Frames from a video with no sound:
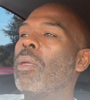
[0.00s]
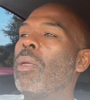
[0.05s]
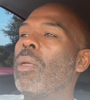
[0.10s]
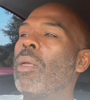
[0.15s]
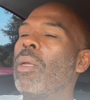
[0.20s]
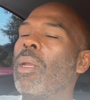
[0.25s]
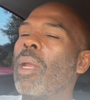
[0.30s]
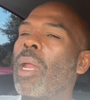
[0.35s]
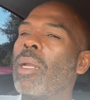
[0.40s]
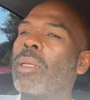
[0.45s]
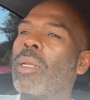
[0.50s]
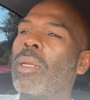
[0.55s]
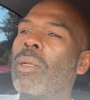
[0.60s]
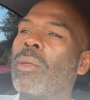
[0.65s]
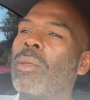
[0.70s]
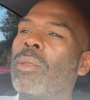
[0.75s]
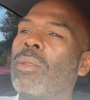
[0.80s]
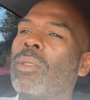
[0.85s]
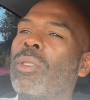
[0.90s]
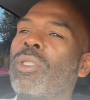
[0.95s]
And I,
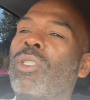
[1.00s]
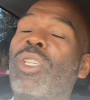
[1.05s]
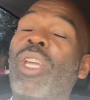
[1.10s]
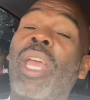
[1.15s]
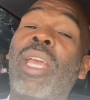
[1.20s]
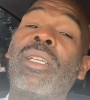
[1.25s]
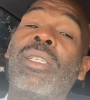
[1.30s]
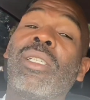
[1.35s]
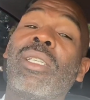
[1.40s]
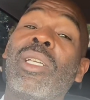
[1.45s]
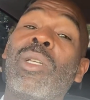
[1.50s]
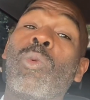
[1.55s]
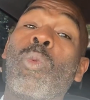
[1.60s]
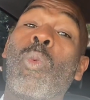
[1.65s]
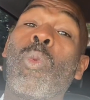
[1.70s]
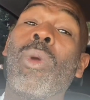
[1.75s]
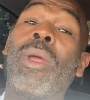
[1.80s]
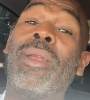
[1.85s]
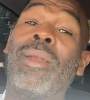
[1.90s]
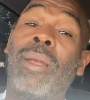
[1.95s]
Jason
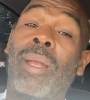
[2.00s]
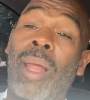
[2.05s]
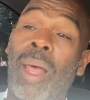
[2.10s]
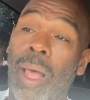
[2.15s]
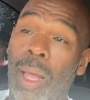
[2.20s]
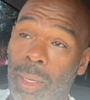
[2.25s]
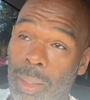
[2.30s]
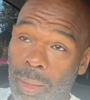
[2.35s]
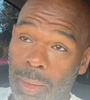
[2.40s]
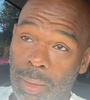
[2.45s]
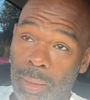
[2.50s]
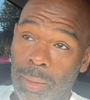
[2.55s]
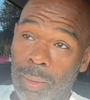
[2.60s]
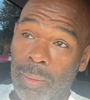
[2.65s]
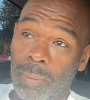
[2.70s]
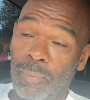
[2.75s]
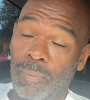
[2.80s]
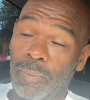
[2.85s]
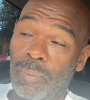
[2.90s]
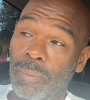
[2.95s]
Whitlock
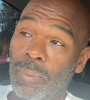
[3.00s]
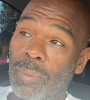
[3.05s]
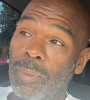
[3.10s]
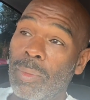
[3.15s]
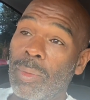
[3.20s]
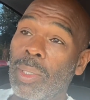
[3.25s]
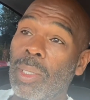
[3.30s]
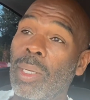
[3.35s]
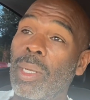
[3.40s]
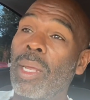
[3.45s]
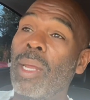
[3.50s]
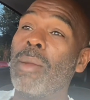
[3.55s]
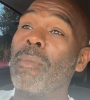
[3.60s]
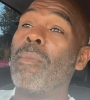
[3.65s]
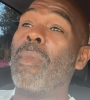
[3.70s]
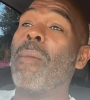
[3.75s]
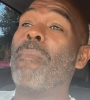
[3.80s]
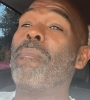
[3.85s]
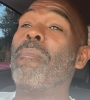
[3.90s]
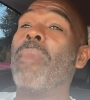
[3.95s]
and
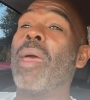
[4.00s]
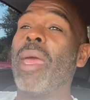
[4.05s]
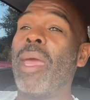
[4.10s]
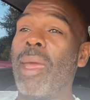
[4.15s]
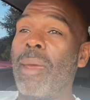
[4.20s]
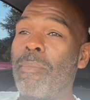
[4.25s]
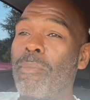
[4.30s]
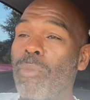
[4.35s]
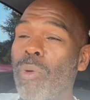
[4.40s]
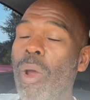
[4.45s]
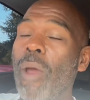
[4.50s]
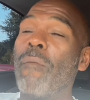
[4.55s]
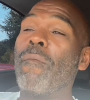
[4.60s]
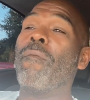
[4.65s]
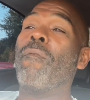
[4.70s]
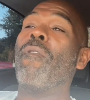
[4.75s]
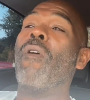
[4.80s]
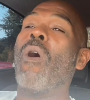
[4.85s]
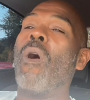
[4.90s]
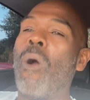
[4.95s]
my man Brett
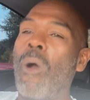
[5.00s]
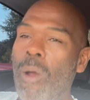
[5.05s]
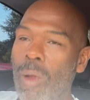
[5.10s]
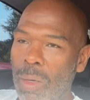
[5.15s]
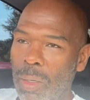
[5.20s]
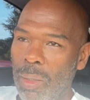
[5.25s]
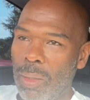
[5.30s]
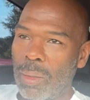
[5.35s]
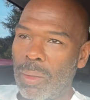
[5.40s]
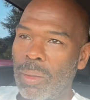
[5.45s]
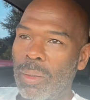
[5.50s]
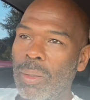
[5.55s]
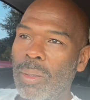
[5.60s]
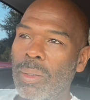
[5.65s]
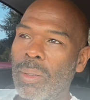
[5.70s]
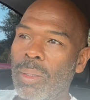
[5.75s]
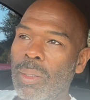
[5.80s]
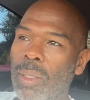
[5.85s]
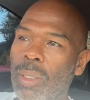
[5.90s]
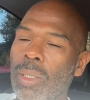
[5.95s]
Farr
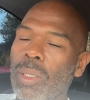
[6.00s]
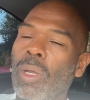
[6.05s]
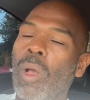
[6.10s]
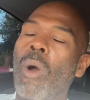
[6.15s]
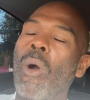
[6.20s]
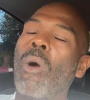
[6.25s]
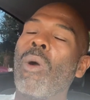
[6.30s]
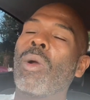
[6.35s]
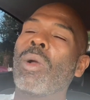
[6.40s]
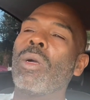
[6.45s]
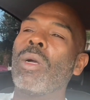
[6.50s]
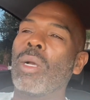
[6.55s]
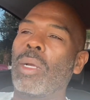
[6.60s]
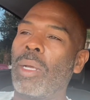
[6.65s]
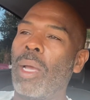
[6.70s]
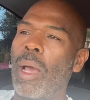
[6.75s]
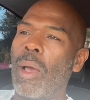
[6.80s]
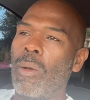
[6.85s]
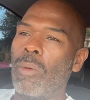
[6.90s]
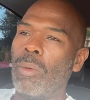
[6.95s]
is called
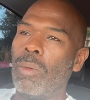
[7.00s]
Cookout.